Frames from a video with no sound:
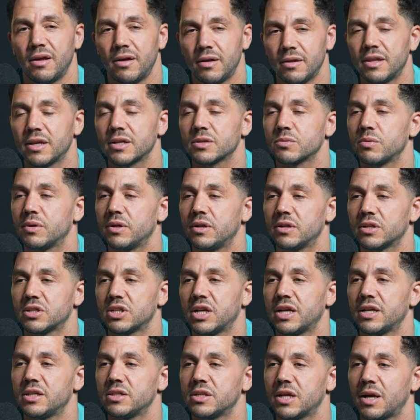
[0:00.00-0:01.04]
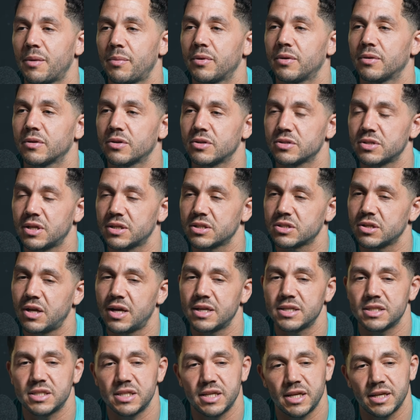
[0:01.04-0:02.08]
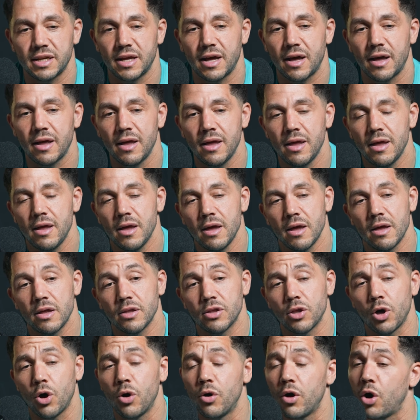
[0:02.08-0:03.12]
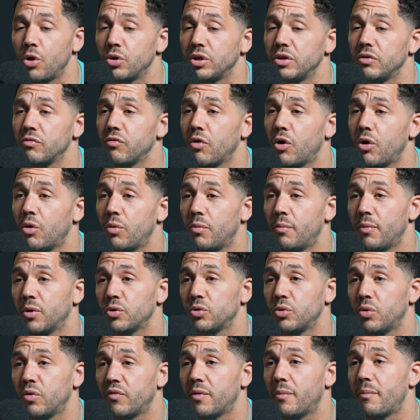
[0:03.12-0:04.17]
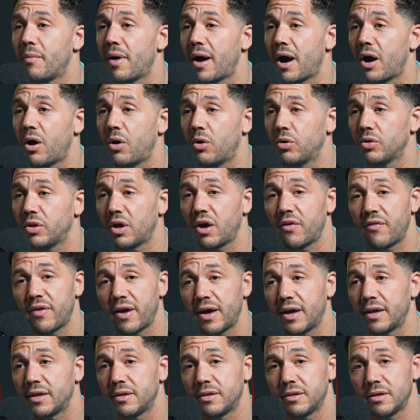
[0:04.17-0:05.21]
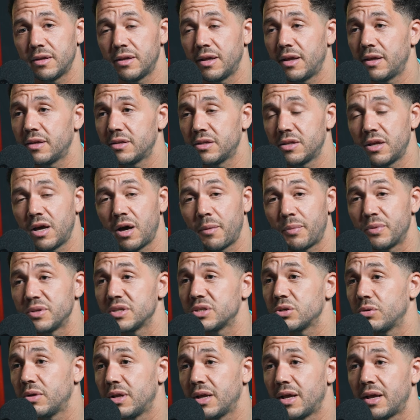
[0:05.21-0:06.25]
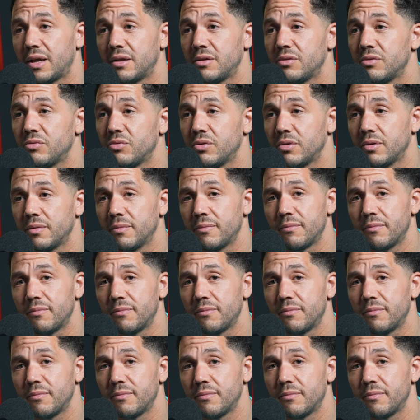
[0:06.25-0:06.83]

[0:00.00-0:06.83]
that's when the change happened, because I started seeing that the only role model of a male that I've had up until then,